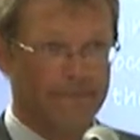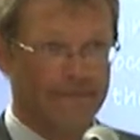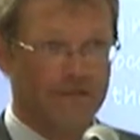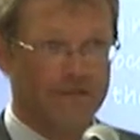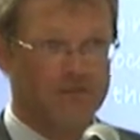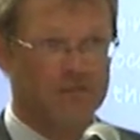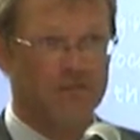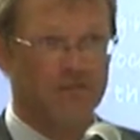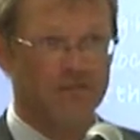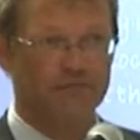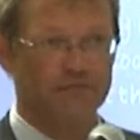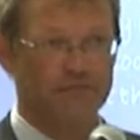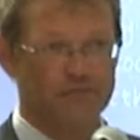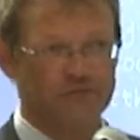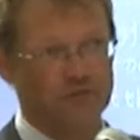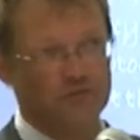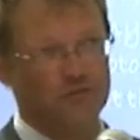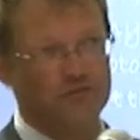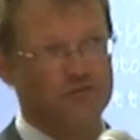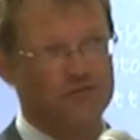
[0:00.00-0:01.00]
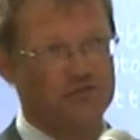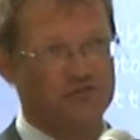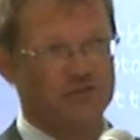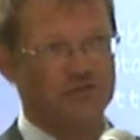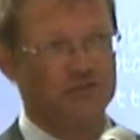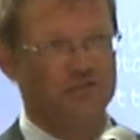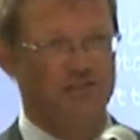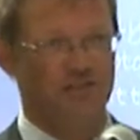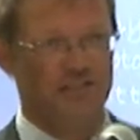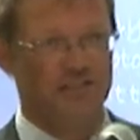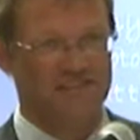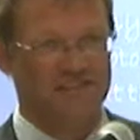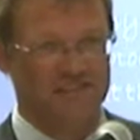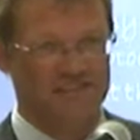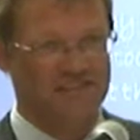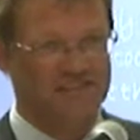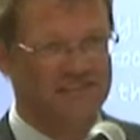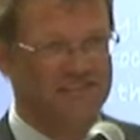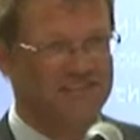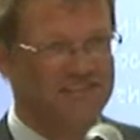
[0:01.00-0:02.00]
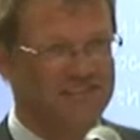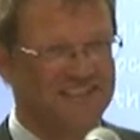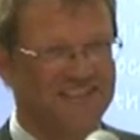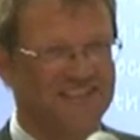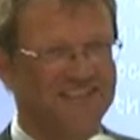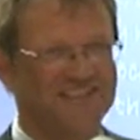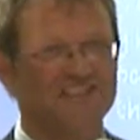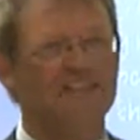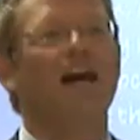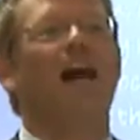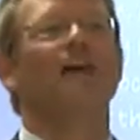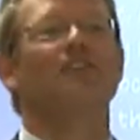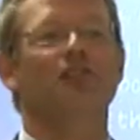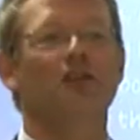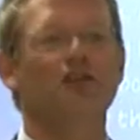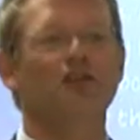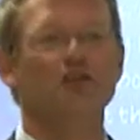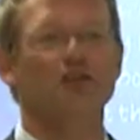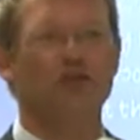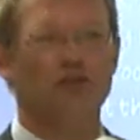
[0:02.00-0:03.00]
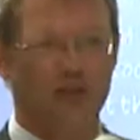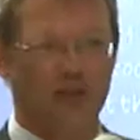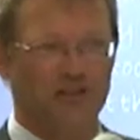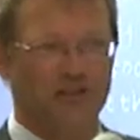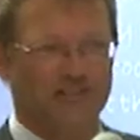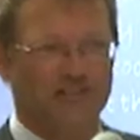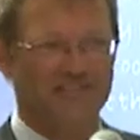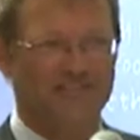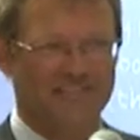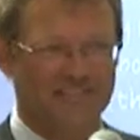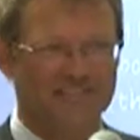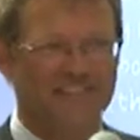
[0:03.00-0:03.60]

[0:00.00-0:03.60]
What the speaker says: So if you use stock phrases, I know you're not,